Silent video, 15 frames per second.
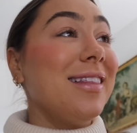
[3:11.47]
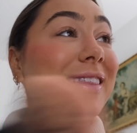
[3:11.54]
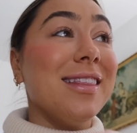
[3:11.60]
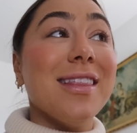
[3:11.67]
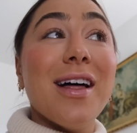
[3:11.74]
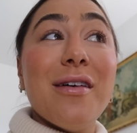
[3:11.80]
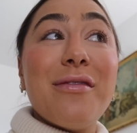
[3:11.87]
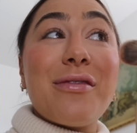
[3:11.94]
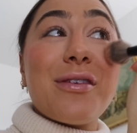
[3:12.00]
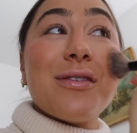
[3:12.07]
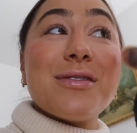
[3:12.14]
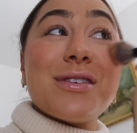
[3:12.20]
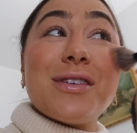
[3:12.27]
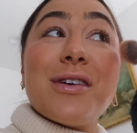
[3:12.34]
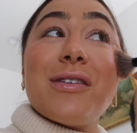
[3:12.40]
love
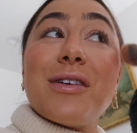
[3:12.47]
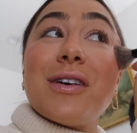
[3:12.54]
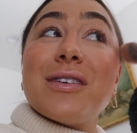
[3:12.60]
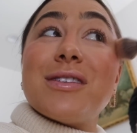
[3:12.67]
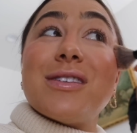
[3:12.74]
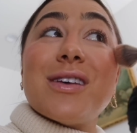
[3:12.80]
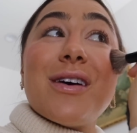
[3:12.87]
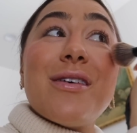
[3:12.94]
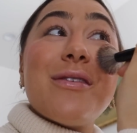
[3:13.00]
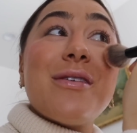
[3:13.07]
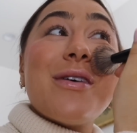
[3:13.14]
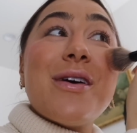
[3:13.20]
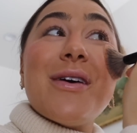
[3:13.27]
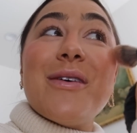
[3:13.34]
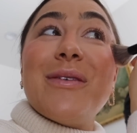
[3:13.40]
frozen yogurt, so
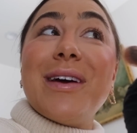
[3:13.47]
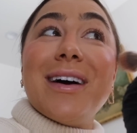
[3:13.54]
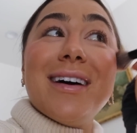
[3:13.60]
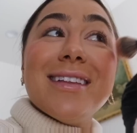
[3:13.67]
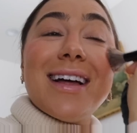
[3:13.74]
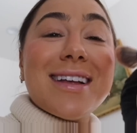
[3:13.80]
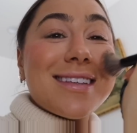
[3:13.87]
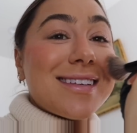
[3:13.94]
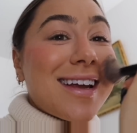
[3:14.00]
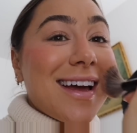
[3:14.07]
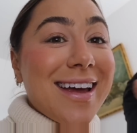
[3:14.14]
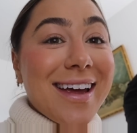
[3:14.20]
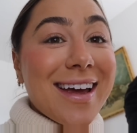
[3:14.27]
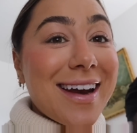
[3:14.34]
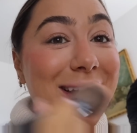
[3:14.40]
we got last
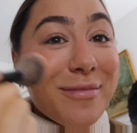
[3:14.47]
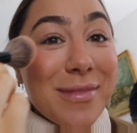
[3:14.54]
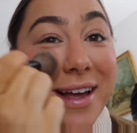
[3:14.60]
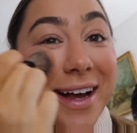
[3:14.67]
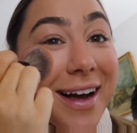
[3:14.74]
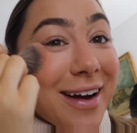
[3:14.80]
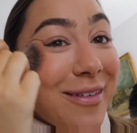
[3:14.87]
night, and I'm like,